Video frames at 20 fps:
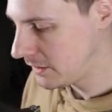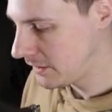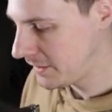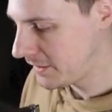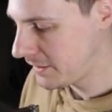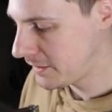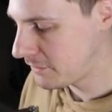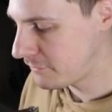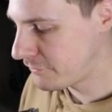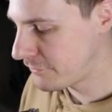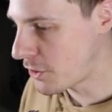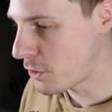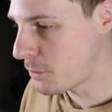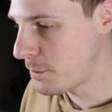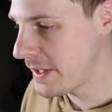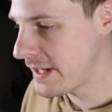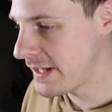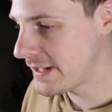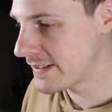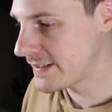Oh,
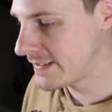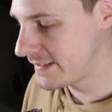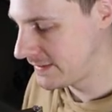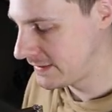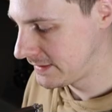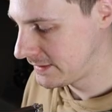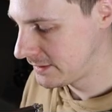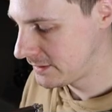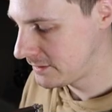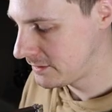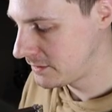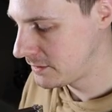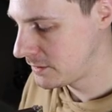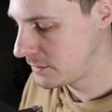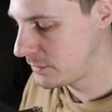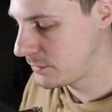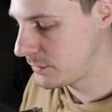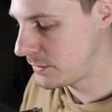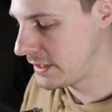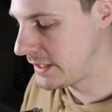Vulpix.
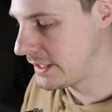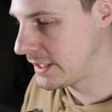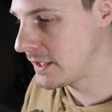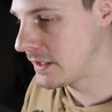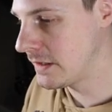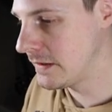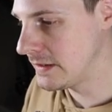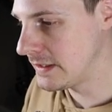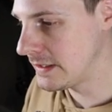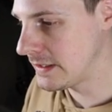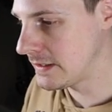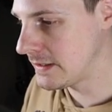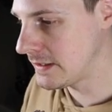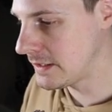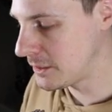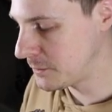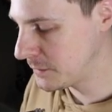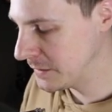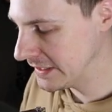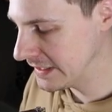Really cute little
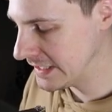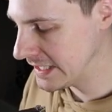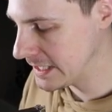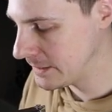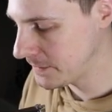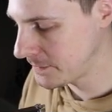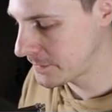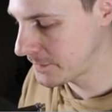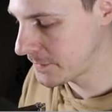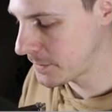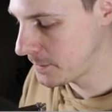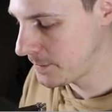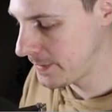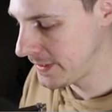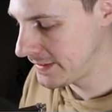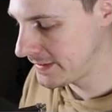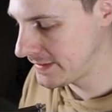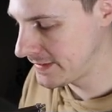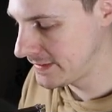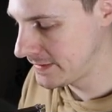artwork there for
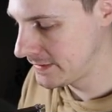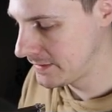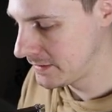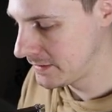Vulpix.